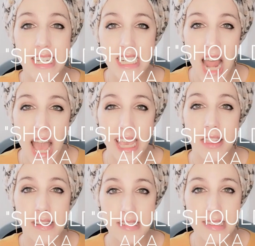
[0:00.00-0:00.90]

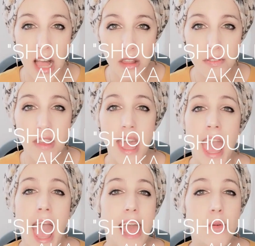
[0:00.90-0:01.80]
denying the self.
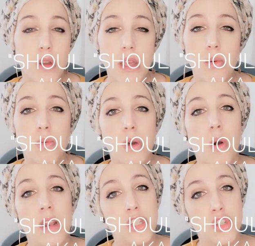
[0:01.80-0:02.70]
And really what we
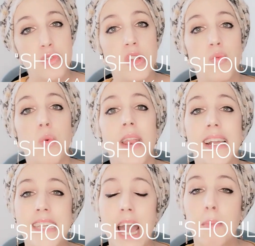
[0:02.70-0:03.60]
want to do is we
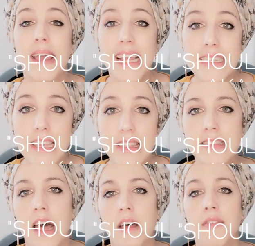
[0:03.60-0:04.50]
want to tap into
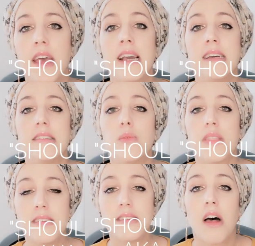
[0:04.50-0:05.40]
the self, see
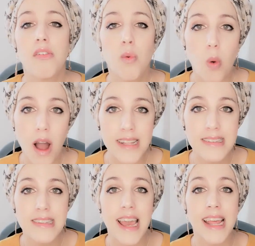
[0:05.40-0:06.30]
what the self
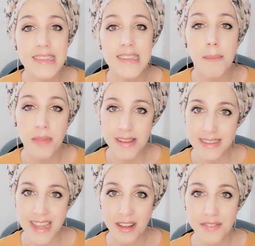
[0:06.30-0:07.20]
wants, and accept
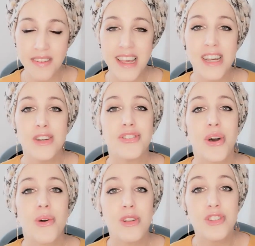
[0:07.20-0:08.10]
the self.
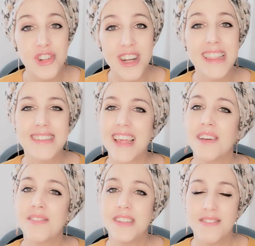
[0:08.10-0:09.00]
So during the
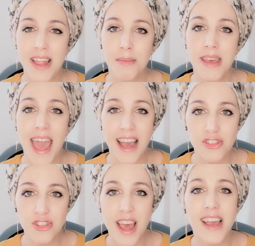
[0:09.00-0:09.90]
self-development
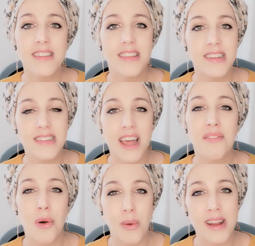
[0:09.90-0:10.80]
exercise, the
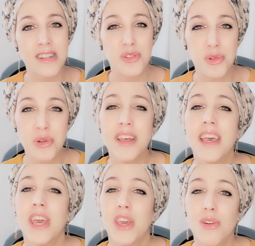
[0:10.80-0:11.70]
self-awareness
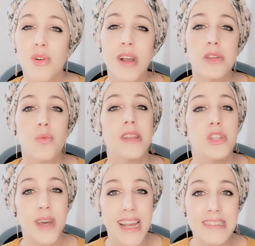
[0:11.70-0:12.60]
tool, you're going to
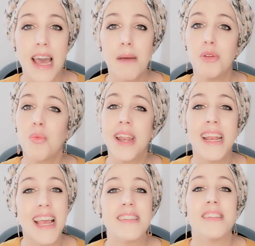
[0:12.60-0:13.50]
want to accept
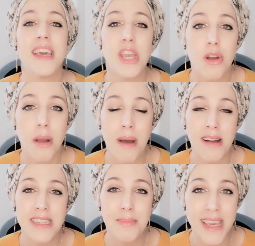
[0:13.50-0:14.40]
what it is that you're
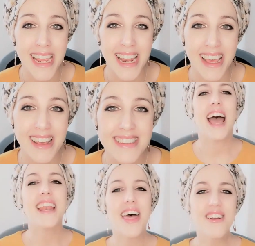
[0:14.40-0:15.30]
about to be eating.
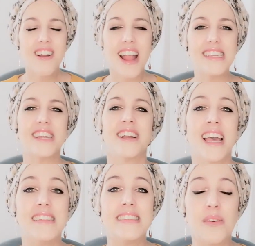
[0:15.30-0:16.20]
Another
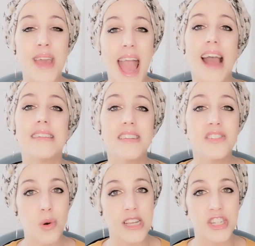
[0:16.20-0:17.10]
criteria is that we ask
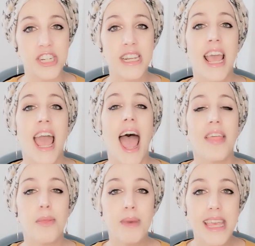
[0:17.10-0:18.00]
this question
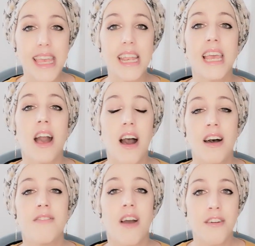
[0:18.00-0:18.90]
at the beginning
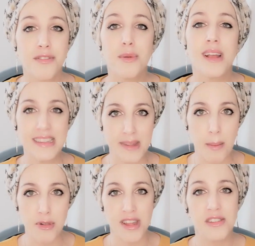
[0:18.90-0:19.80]
of our food
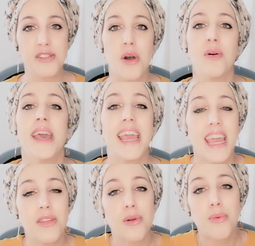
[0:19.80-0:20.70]
consumption. So
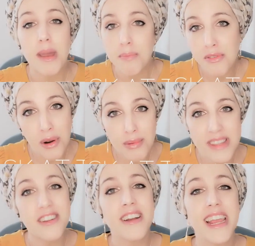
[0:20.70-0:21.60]
either right before
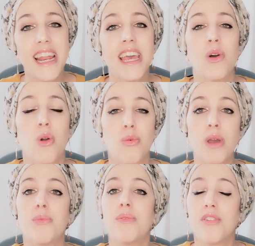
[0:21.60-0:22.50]
we start eating or
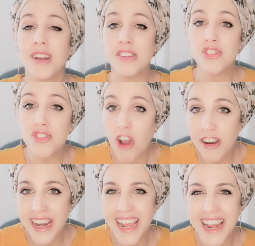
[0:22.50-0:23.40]
right when we've already
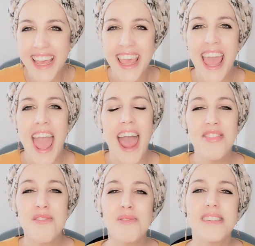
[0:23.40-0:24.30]
started eating.
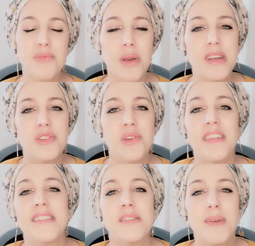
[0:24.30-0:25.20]
And the reason why we do
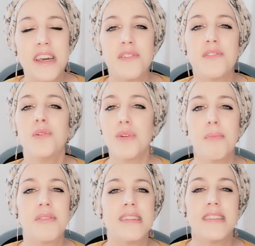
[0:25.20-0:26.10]
this is because food
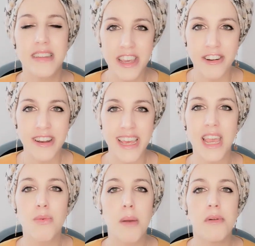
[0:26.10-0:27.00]
represents
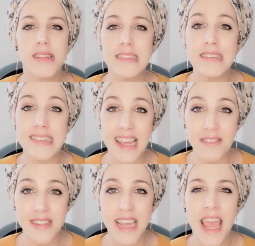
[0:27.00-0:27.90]
security. It represents
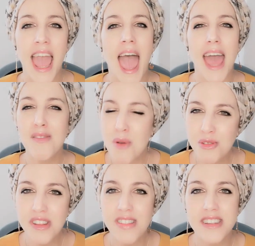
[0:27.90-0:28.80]
safety. And
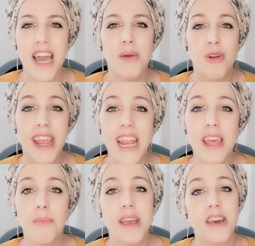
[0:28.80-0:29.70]
most of the time we're
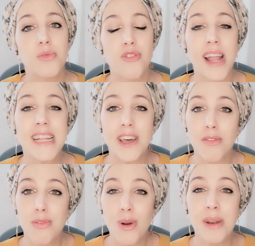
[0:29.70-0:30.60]
eating because we're trying
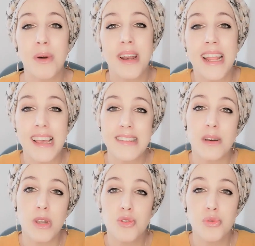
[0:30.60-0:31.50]
to avoid what it is
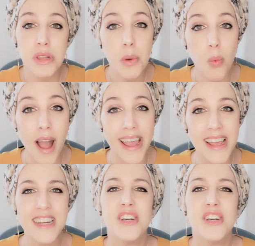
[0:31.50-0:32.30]
that we truly want.